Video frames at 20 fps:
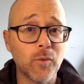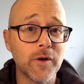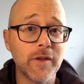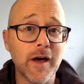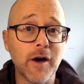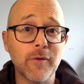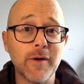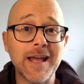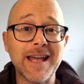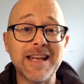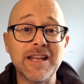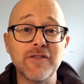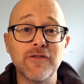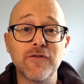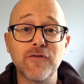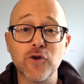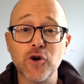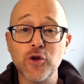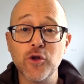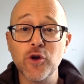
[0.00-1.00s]
without any
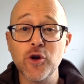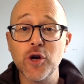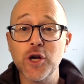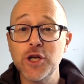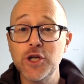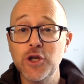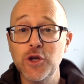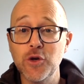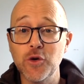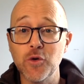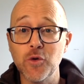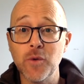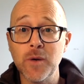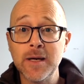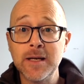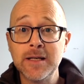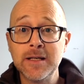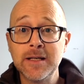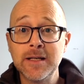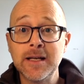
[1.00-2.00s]
further ado,
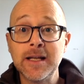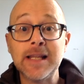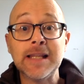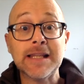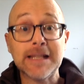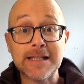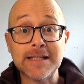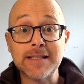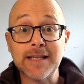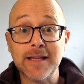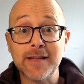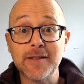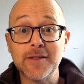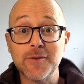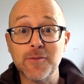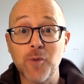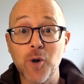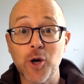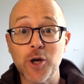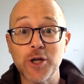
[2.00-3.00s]
let's get this
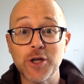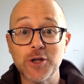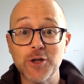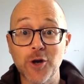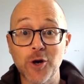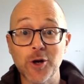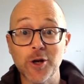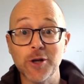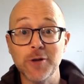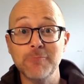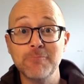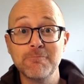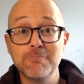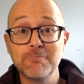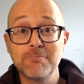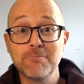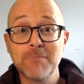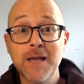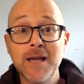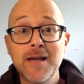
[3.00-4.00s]
party started.
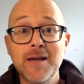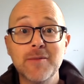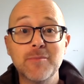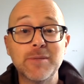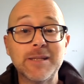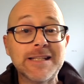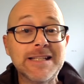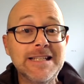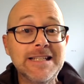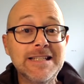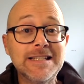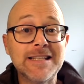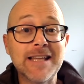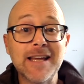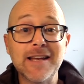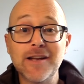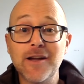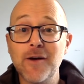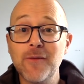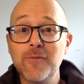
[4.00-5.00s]
Please
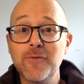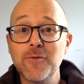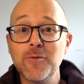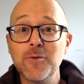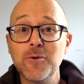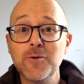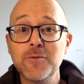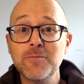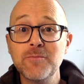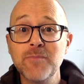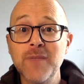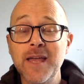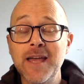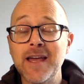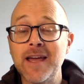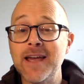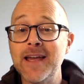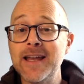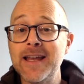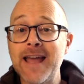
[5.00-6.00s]
get comfortable,
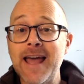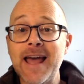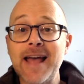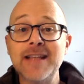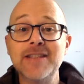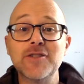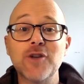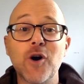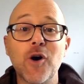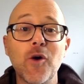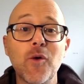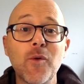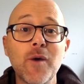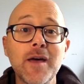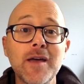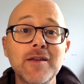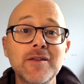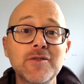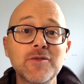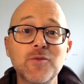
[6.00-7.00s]
and as
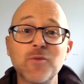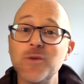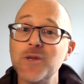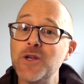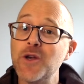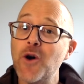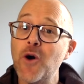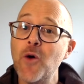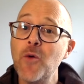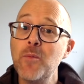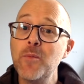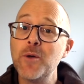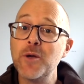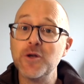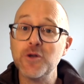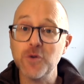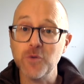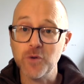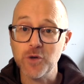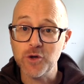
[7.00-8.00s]
always, we hope
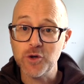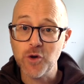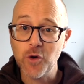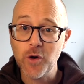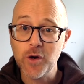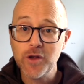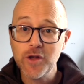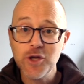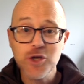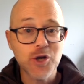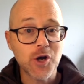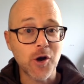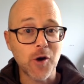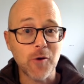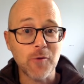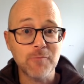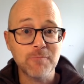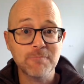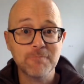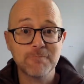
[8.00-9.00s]
you enjoy the show.